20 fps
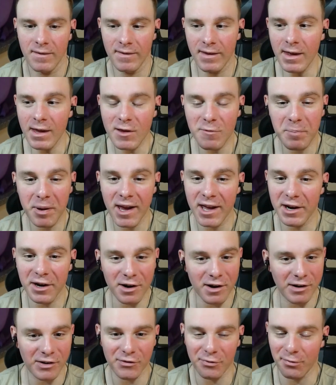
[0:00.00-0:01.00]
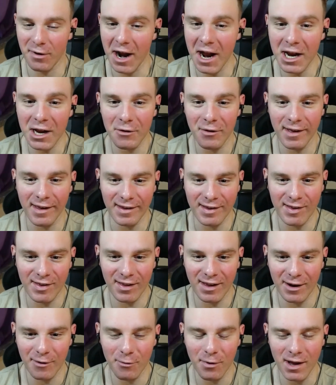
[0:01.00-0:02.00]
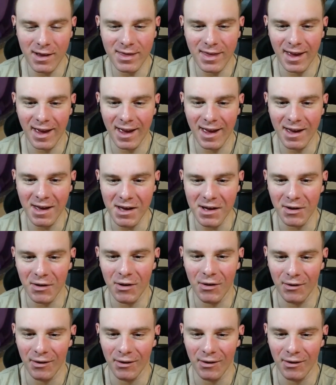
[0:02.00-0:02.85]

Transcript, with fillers: Peter is reckless. Like, what the hell?